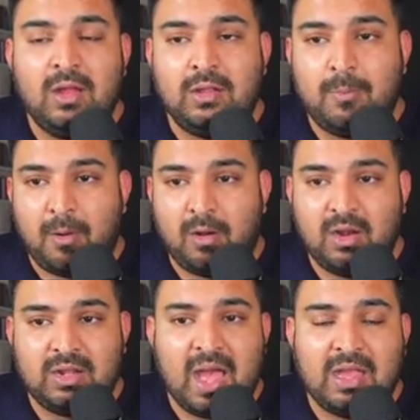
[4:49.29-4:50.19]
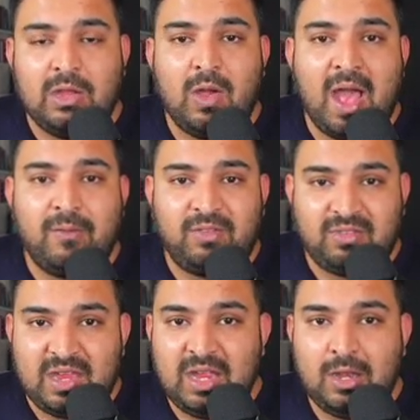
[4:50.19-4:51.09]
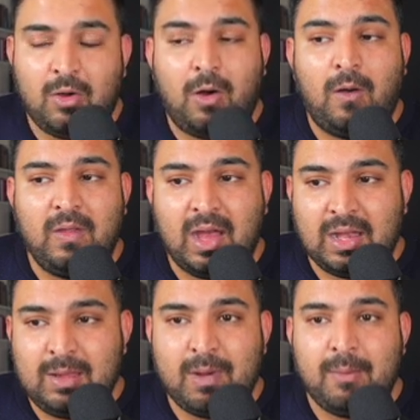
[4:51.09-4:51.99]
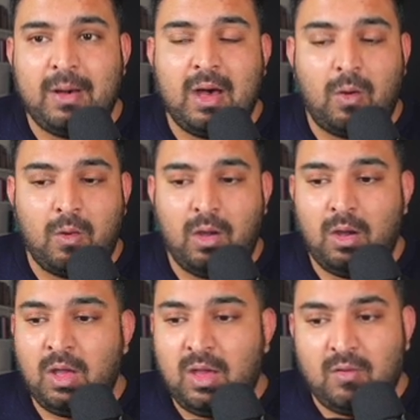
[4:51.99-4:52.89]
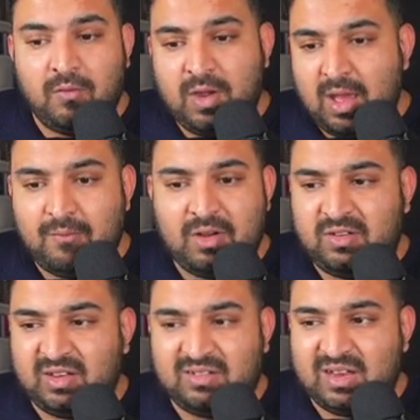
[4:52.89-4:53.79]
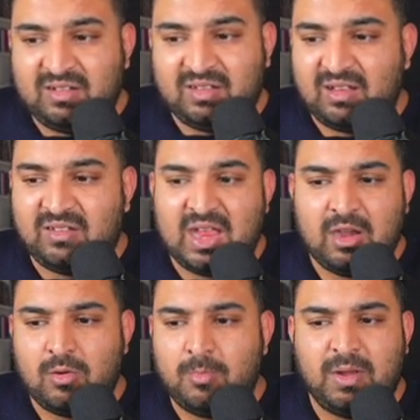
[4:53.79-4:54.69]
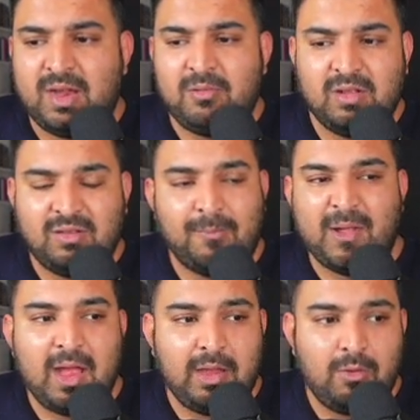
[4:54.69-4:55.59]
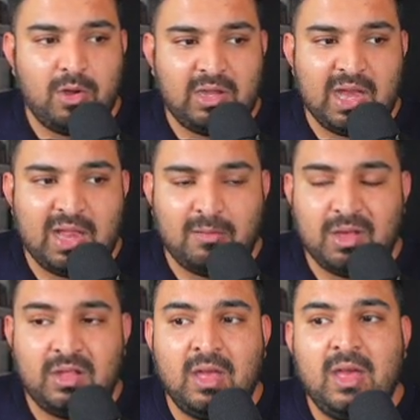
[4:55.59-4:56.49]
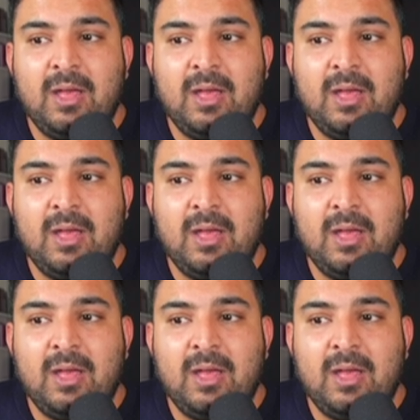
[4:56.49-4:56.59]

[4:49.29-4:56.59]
the product that you have seen on Alibaba or wherever, 1668 or whatever the supplier you are dealing with,